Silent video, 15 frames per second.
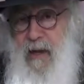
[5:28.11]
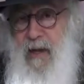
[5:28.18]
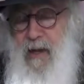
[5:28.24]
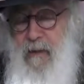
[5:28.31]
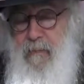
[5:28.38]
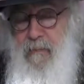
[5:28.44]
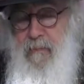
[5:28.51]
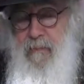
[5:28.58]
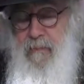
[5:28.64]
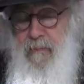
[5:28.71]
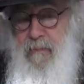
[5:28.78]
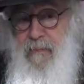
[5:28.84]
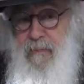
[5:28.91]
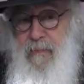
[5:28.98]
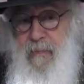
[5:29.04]
to
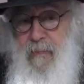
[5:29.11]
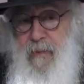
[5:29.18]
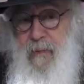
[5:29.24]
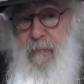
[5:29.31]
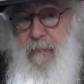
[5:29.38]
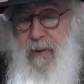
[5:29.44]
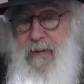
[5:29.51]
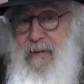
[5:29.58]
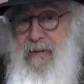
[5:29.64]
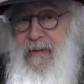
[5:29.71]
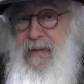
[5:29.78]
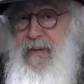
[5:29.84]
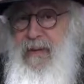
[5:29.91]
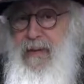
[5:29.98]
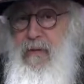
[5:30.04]

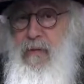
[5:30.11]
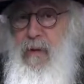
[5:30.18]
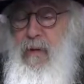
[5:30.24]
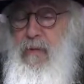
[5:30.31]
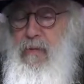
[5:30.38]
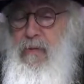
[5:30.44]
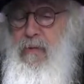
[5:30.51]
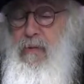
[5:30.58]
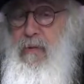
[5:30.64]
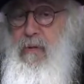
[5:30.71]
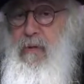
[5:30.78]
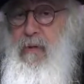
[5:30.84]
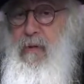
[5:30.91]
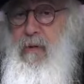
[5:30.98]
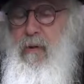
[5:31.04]
Yerushalayim,
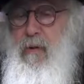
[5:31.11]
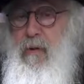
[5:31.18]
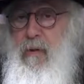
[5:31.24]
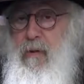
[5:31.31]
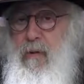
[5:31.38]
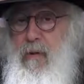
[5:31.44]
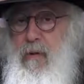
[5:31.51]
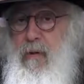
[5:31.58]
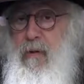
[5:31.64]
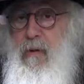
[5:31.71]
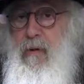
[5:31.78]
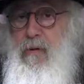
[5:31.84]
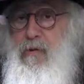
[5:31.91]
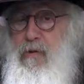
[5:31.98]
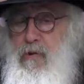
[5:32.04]
but
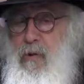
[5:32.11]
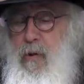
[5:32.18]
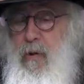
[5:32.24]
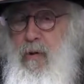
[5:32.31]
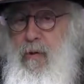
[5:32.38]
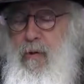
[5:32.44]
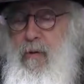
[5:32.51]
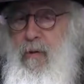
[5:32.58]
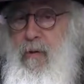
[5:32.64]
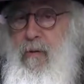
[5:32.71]
they did not